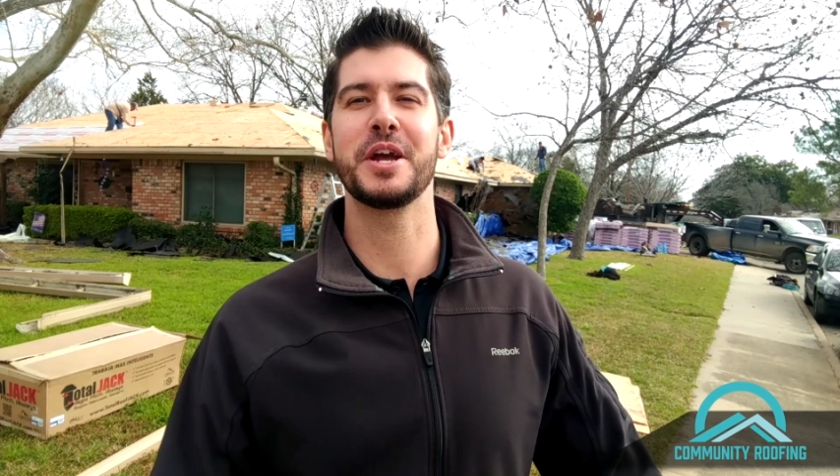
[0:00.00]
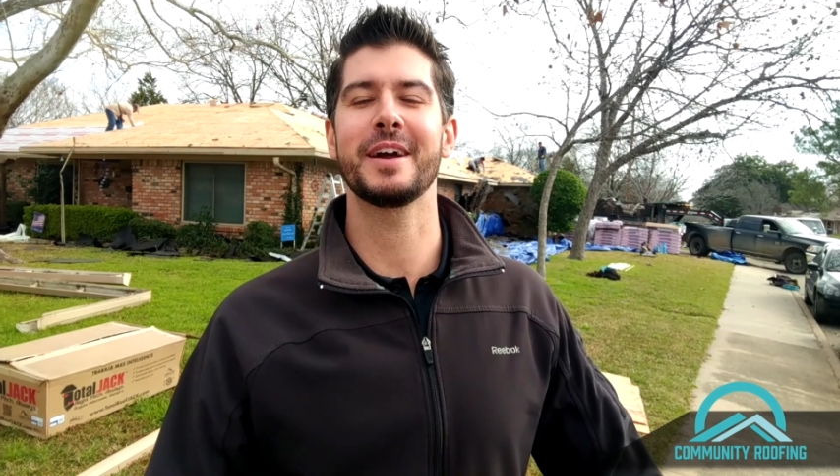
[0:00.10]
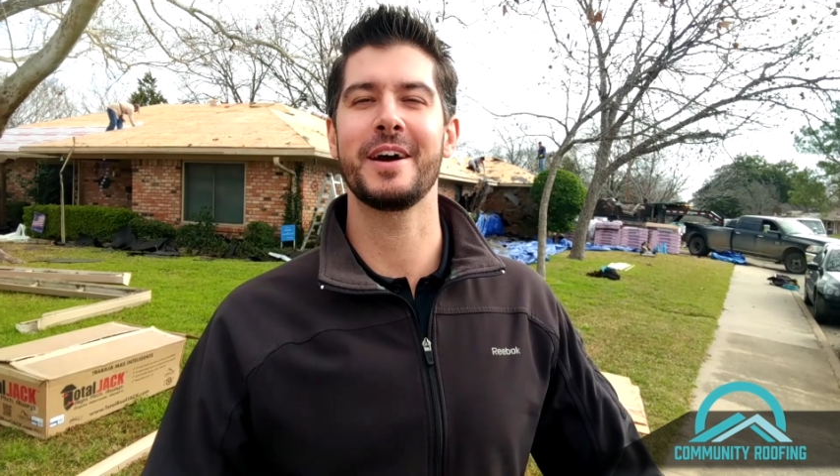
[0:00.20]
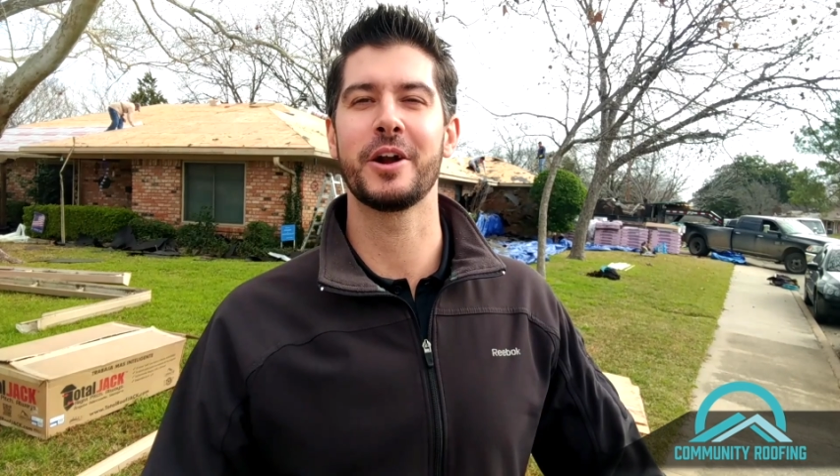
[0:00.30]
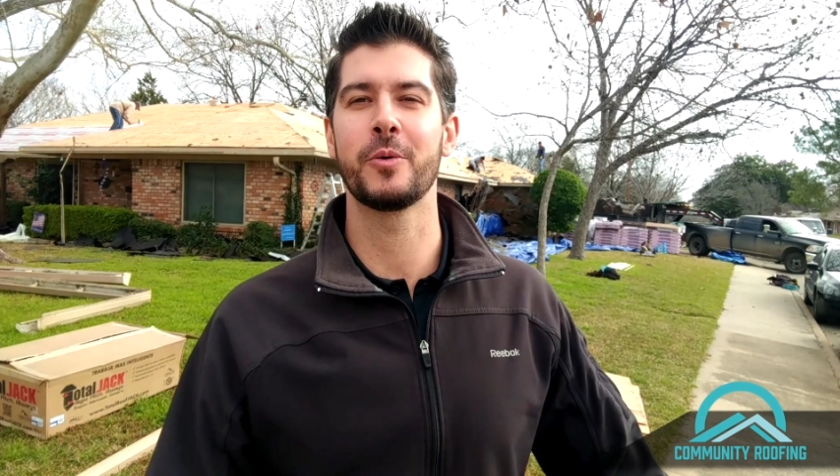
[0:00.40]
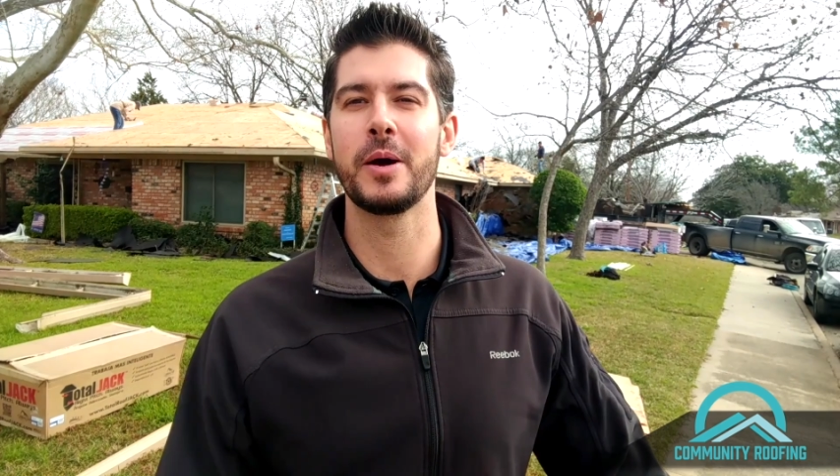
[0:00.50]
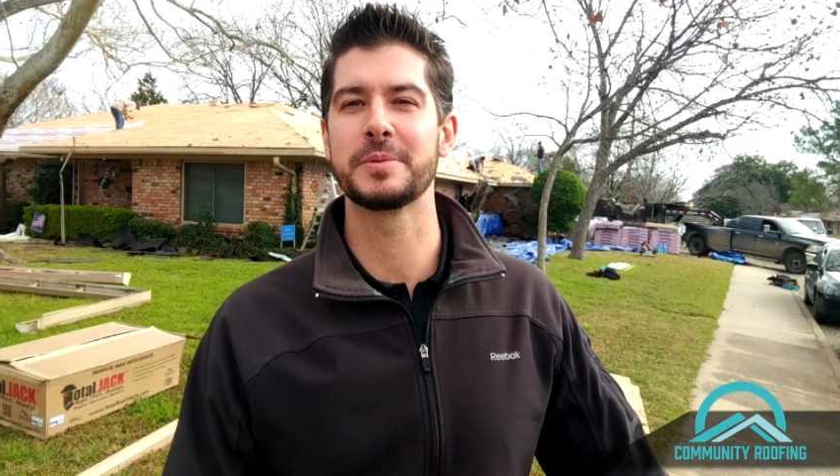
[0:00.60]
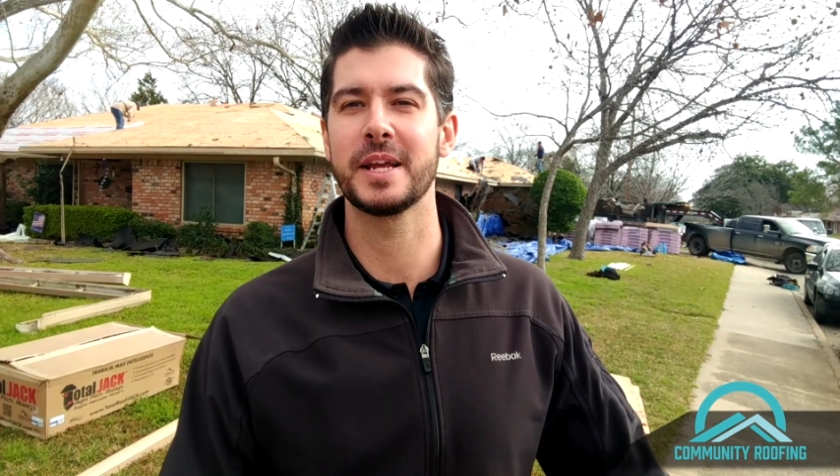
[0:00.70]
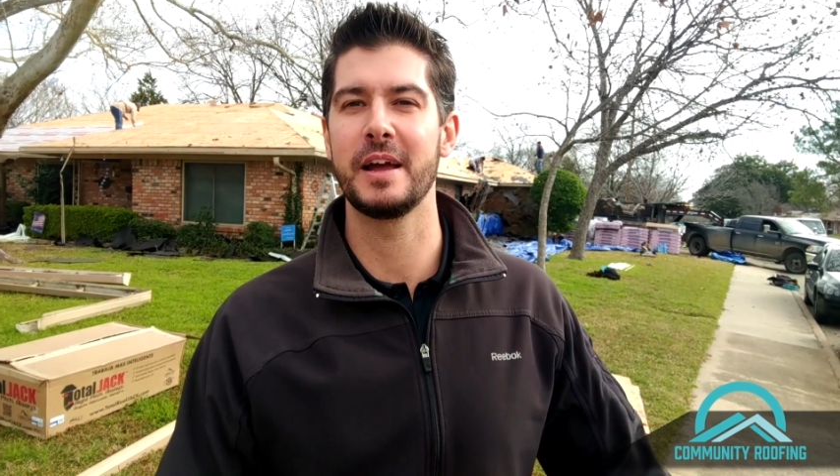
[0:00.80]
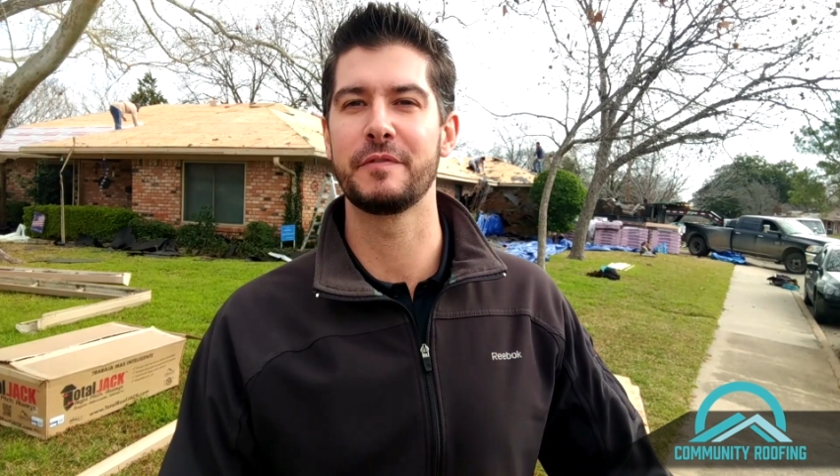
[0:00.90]
Check out our
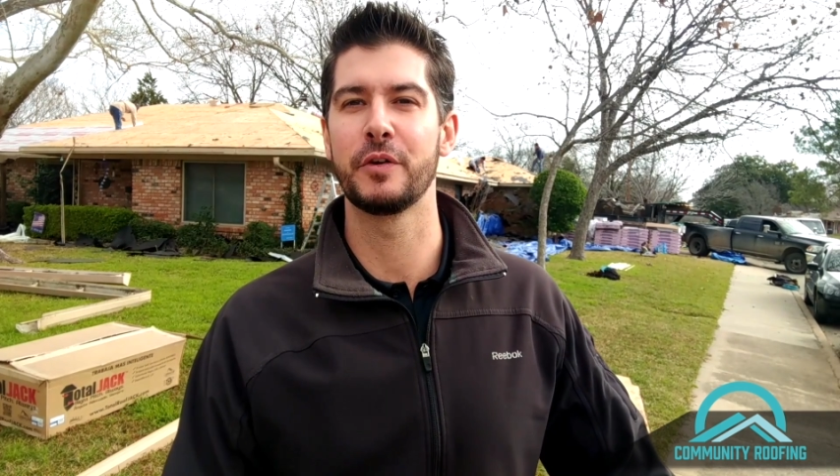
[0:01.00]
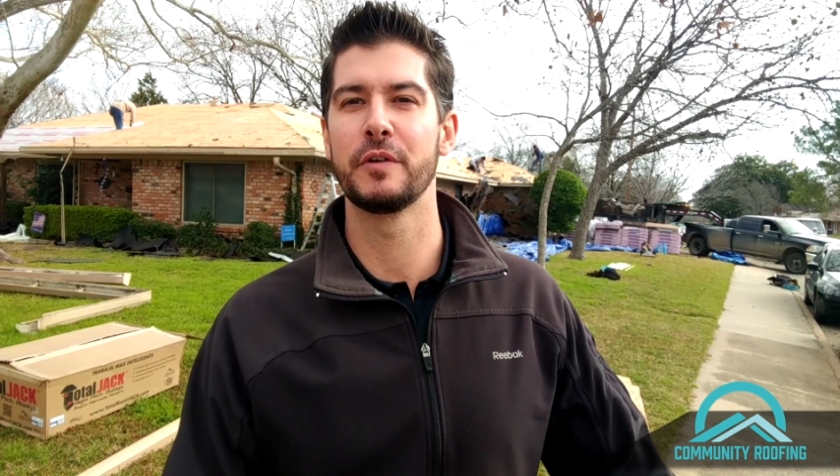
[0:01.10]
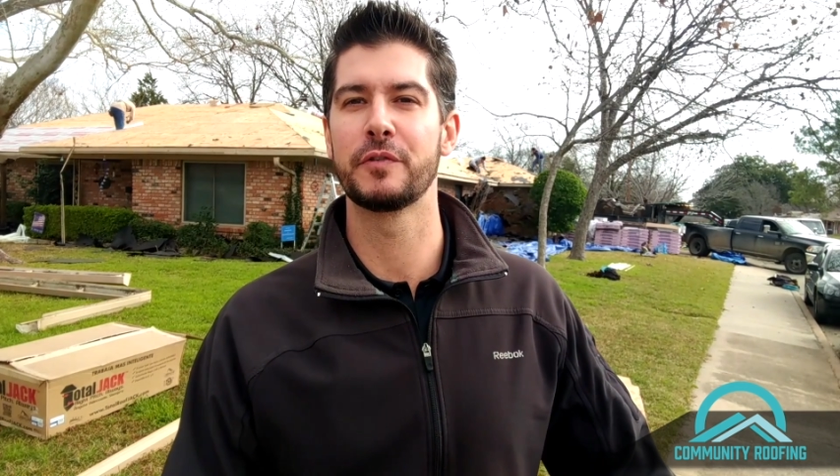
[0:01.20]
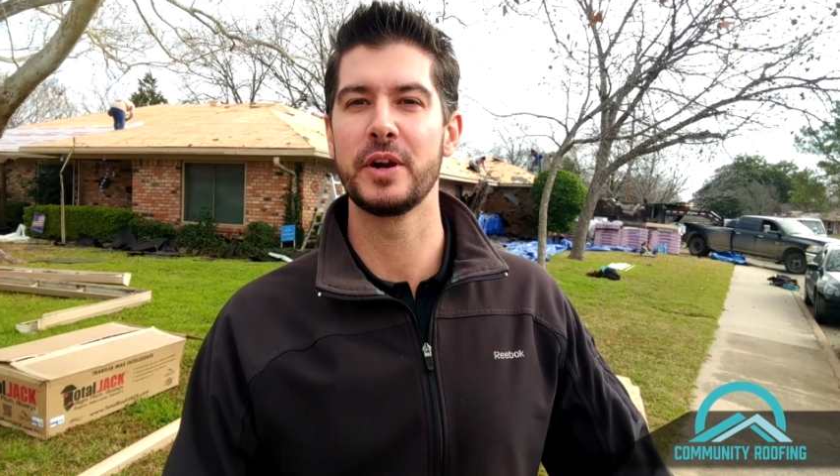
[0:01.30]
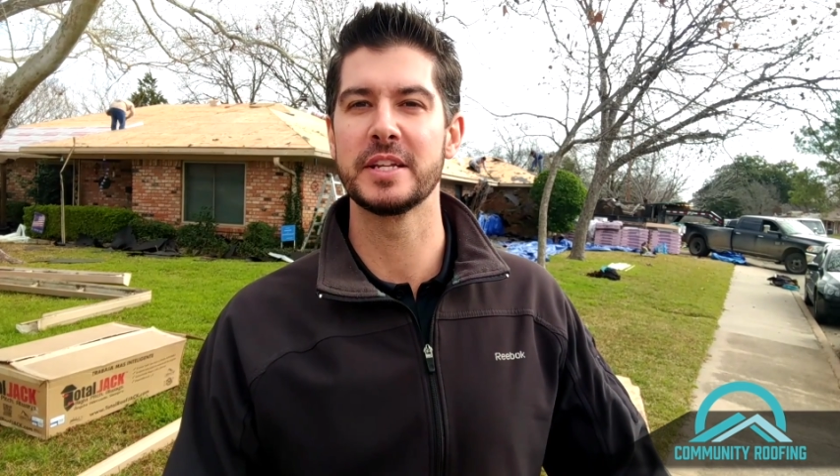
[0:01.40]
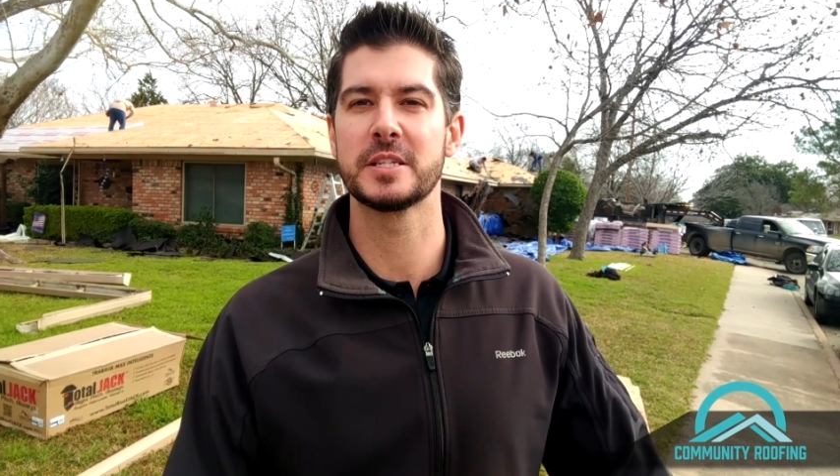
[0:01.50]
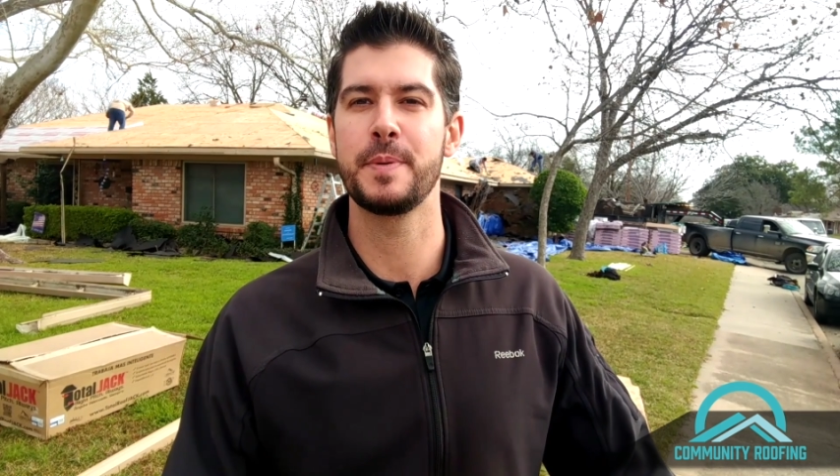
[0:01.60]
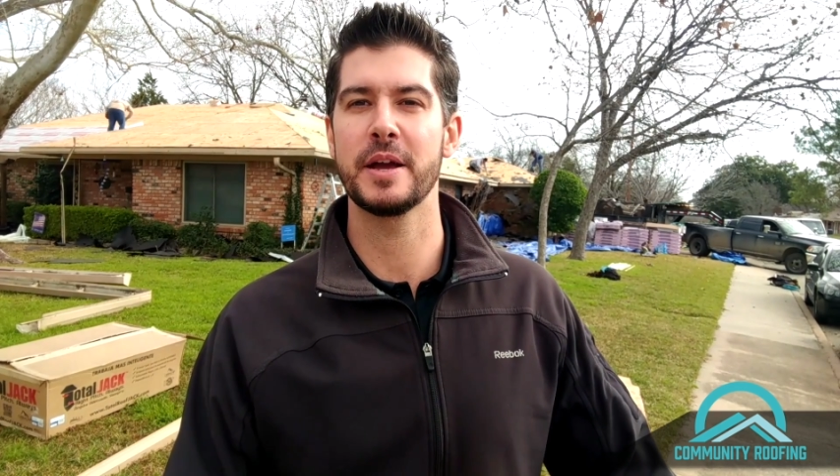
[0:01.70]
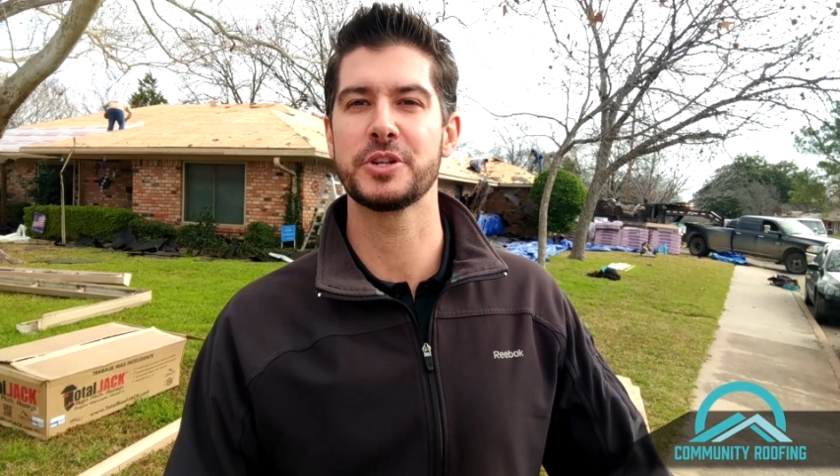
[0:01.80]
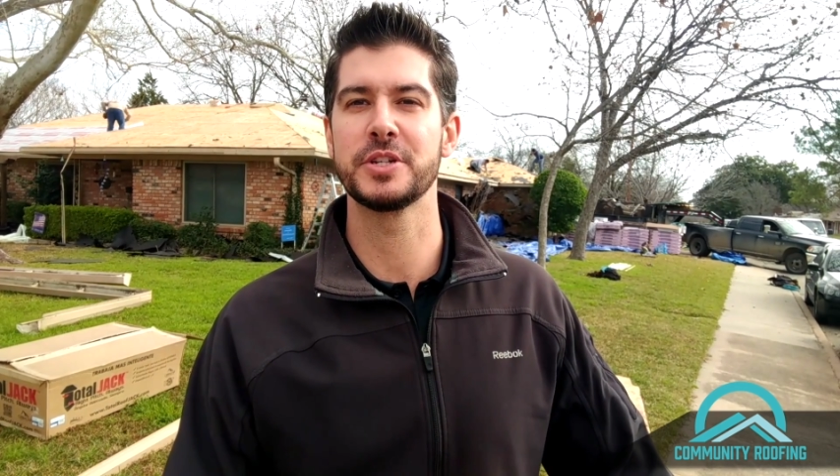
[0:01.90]
website for a free
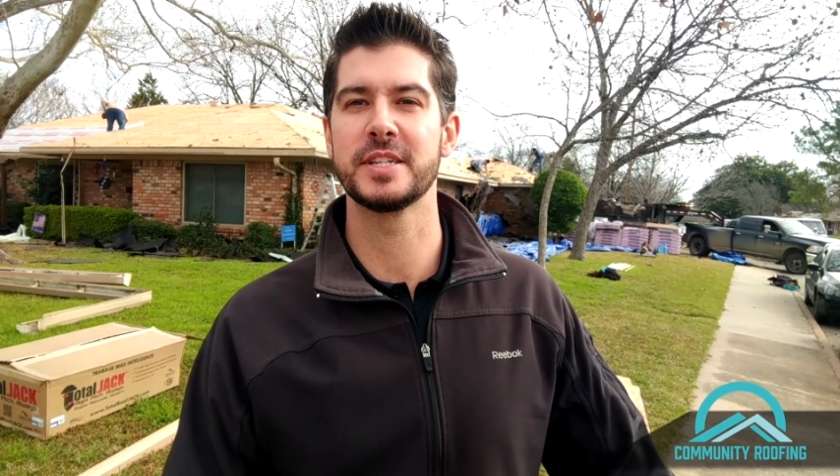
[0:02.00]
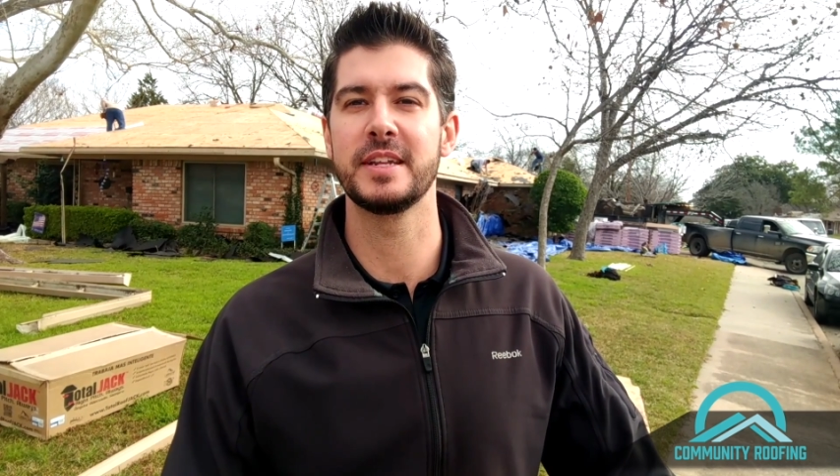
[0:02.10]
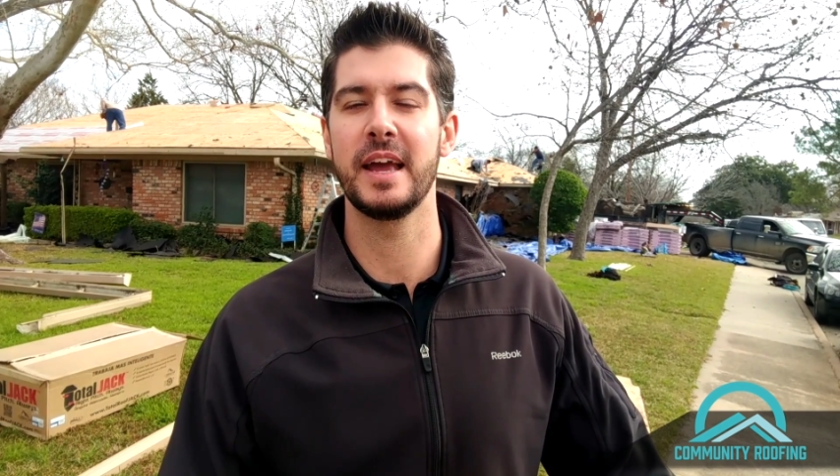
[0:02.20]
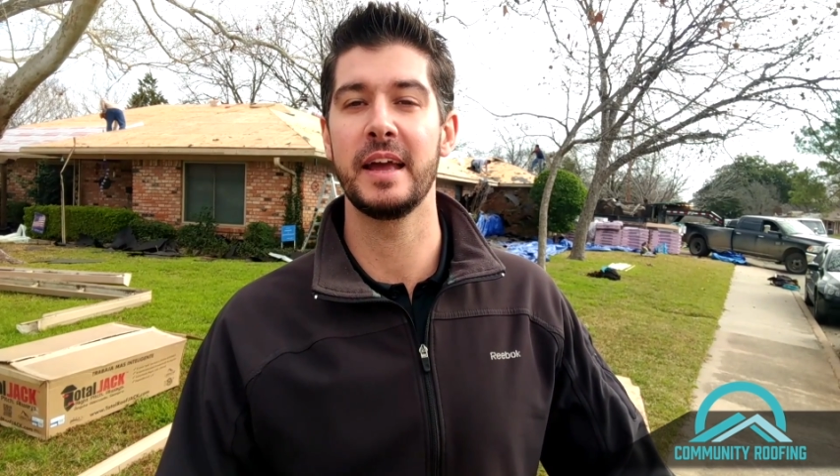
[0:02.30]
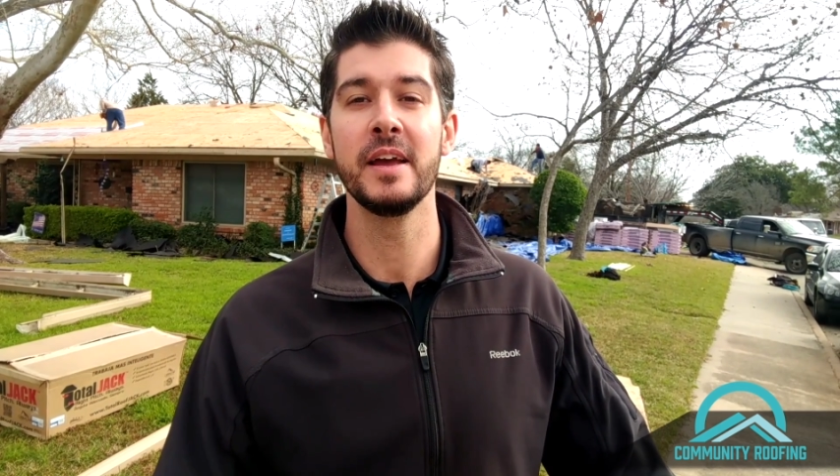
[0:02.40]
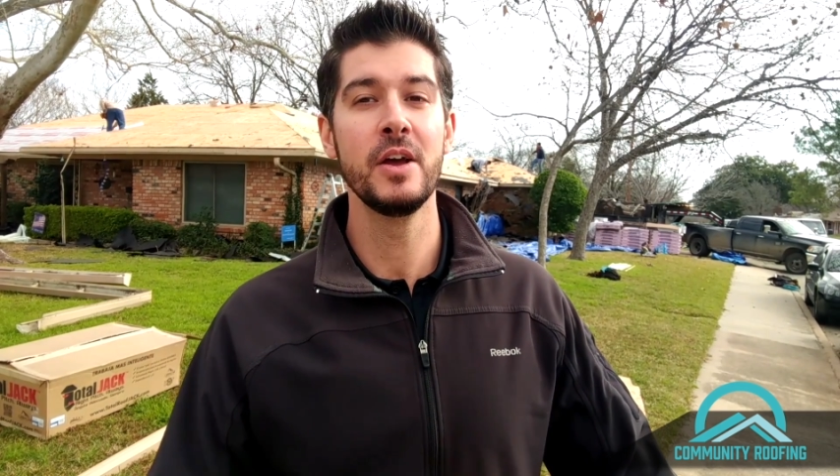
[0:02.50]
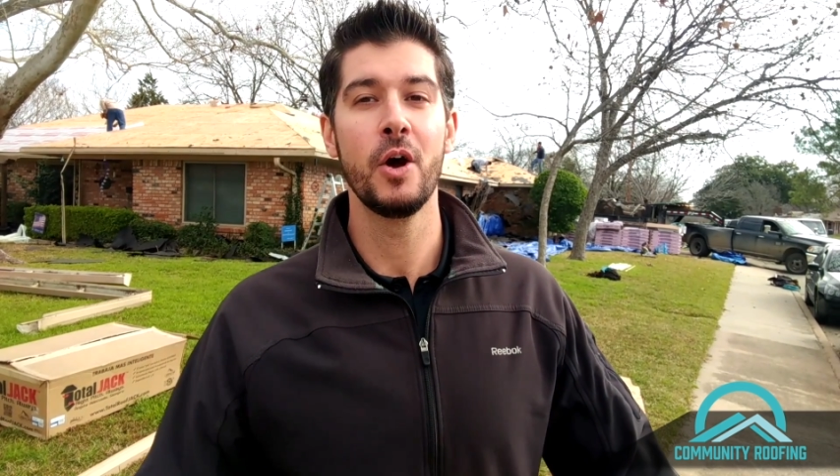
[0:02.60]
inspection today,